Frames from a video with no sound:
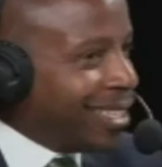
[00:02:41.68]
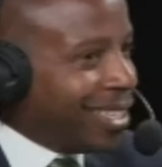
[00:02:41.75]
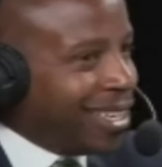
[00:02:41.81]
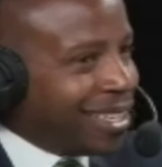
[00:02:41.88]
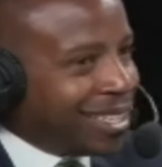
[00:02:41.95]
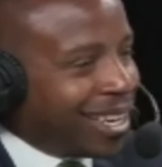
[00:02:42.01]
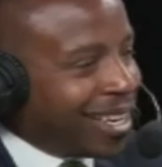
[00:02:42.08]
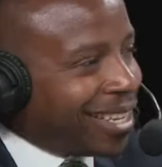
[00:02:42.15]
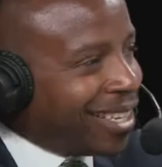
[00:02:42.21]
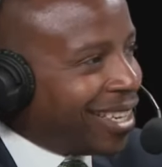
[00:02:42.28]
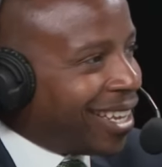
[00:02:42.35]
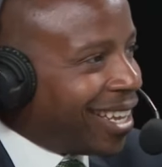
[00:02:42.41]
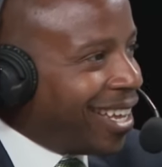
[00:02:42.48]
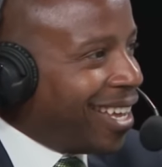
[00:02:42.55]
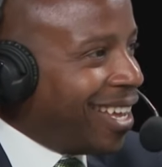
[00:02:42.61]
exactly. one over
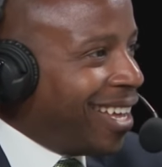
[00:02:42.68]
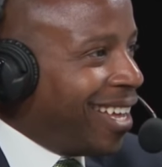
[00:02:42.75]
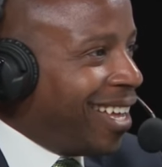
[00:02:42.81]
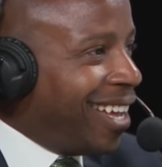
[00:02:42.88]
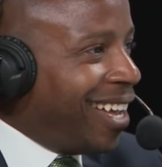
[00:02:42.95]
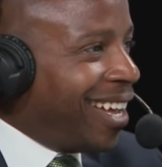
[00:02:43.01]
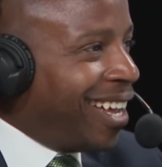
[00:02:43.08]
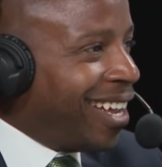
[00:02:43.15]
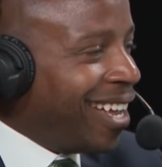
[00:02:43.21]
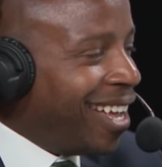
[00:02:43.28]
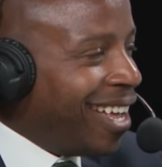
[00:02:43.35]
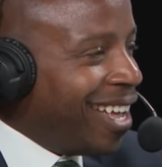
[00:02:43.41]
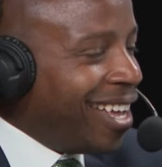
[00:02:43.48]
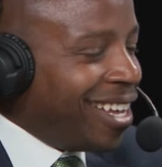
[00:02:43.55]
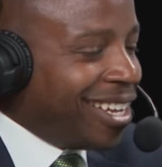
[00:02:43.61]
here did, but yeah.
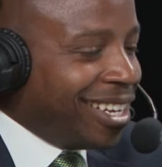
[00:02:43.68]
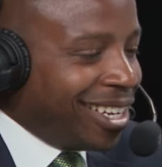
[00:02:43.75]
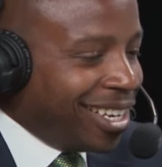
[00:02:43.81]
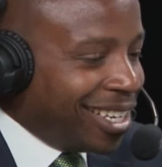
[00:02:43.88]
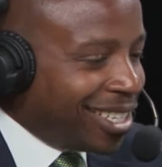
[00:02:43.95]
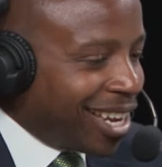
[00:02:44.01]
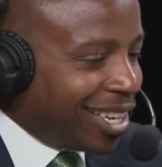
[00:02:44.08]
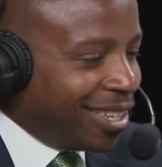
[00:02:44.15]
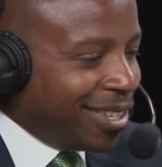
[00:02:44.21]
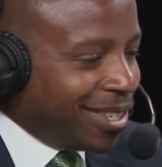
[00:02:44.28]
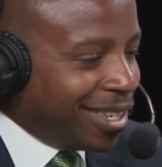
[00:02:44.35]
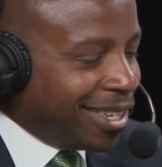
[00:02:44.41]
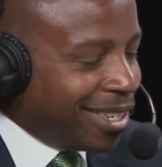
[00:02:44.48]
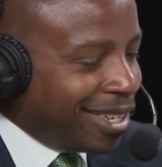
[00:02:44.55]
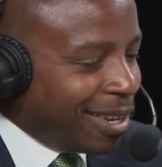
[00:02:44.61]
Exactly, it's
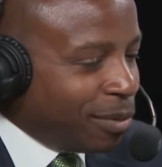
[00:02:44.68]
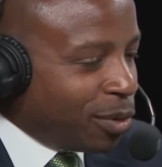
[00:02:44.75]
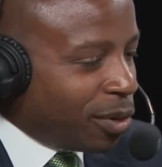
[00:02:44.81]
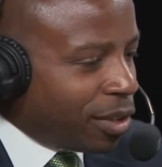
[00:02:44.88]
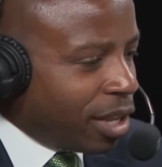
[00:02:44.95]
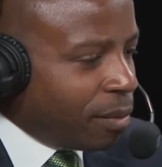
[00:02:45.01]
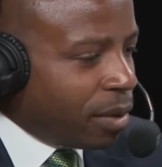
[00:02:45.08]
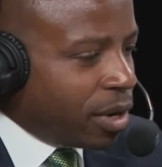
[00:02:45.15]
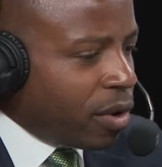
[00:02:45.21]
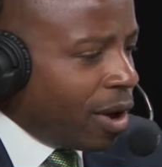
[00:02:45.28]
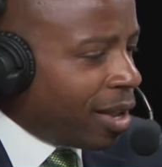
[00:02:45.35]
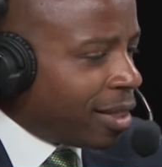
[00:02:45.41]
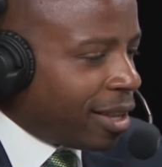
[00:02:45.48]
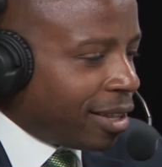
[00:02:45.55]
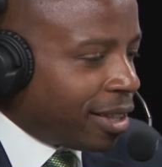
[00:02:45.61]
the same sort of thing. But no,
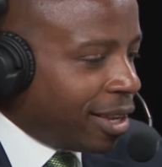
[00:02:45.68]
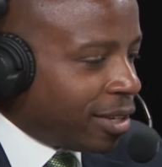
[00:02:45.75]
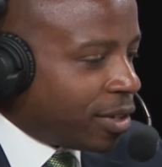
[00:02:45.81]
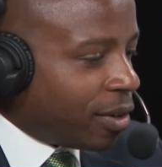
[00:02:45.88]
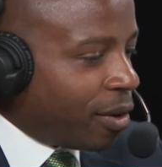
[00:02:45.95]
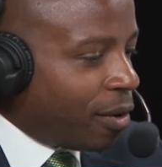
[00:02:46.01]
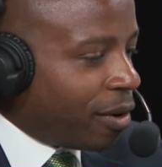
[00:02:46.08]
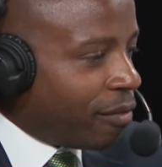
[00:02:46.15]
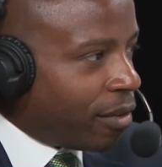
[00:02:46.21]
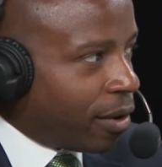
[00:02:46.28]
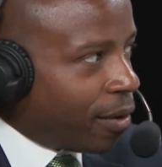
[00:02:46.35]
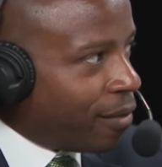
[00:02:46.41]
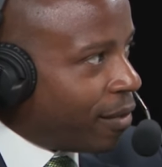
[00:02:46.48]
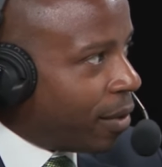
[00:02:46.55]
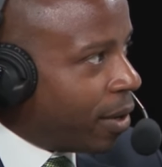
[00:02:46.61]
I think things are going
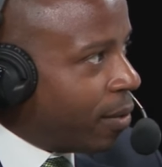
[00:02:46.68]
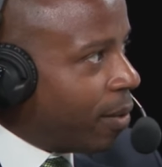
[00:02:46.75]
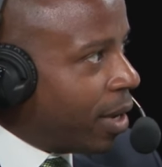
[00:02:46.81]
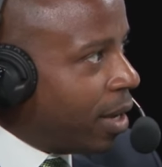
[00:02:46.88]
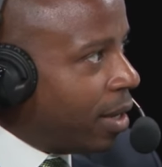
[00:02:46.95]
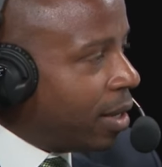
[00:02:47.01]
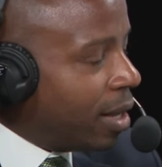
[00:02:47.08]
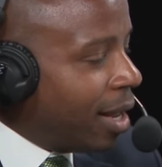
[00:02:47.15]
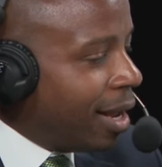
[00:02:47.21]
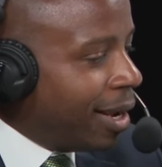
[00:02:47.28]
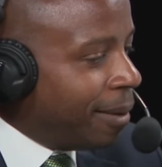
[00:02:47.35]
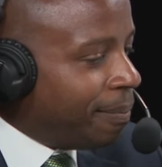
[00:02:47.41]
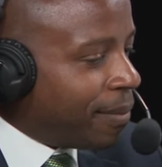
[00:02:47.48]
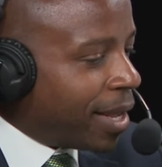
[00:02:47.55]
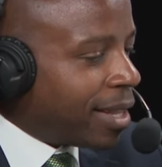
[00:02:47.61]
very, very well.
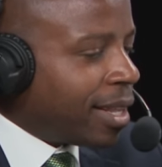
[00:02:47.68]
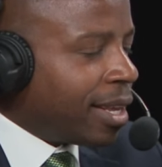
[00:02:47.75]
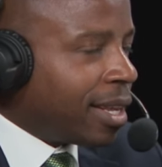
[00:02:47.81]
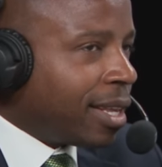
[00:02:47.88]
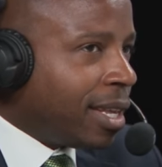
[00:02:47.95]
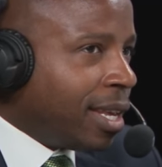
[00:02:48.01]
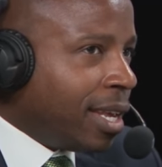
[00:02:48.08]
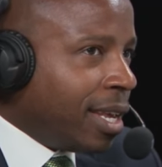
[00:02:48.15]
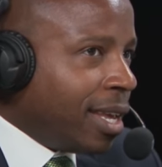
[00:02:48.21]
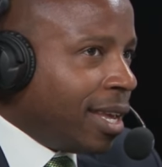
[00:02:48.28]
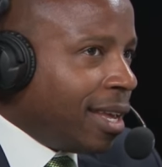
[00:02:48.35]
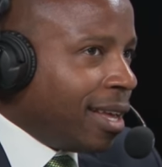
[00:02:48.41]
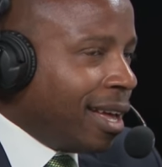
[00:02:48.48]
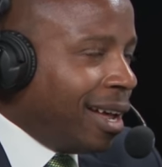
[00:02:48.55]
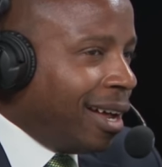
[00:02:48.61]
Um, I think,
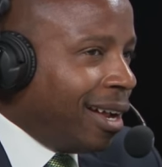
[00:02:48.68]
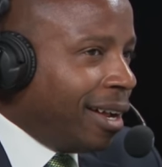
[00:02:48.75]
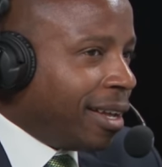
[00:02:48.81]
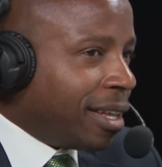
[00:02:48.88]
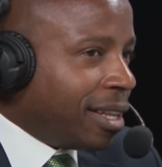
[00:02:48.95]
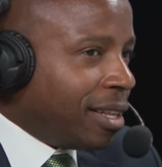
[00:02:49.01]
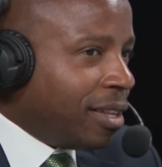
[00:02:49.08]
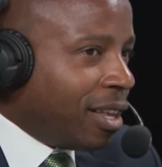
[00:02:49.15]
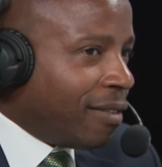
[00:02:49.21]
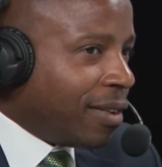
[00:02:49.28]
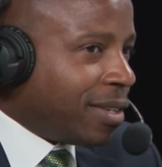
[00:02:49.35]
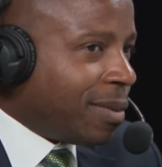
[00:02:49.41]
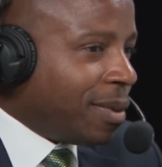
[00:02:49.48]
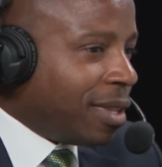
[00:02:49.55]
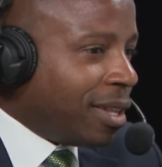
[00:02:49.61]
uh, given
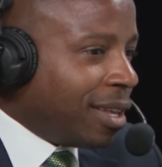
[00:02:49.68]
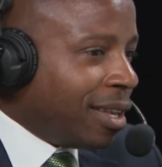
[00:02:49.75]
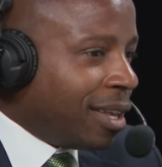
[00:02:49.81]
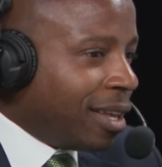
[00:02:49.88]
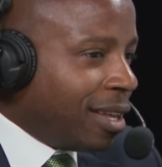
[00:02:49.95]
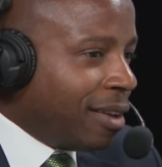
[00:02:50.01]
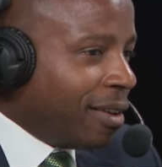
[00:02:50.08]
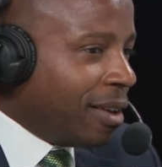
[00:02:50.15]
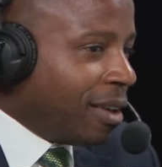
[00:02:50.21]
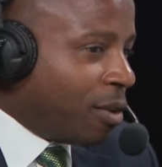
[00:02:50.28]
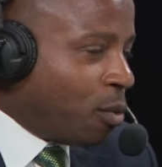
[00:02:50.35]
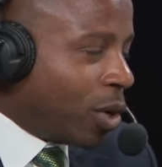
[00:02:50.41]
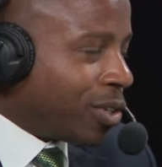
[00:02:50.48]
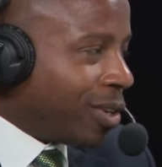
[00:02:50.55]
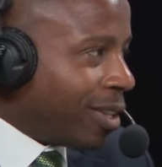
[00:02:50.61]
some of the uh,
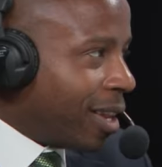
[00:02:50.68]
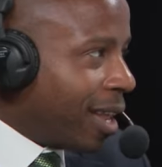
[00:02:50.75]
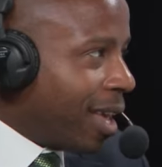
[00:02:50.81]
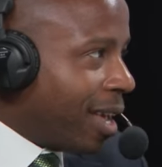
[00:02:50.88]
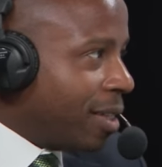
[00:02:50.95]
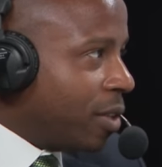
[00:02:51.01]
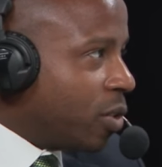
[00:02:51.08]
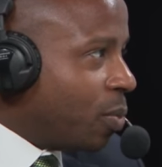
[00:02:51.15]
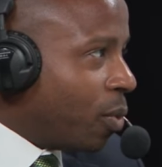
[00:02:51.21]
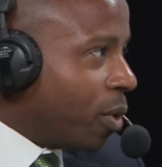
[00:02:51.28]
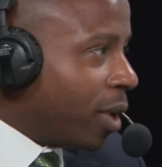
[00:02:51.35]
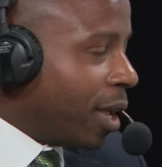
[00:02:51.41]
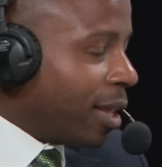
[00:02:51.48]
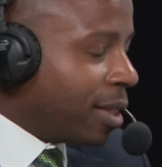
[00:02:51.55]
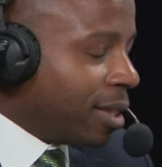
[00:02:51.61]
questioning that I had this
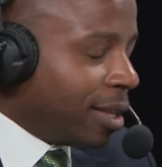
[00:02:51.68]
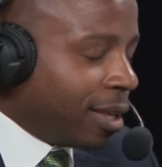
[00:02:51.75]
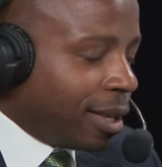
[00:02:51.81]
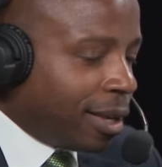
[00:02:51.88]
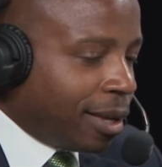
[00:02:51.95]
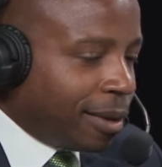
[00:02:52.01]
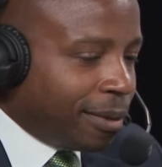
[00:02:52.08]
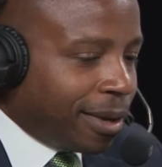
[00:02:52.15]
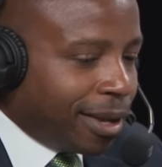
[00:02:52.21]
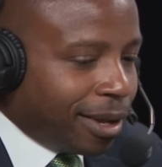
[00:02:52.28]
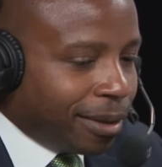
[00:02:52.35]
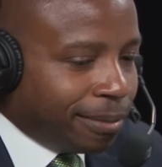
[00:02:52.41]
morning at the uh, uh,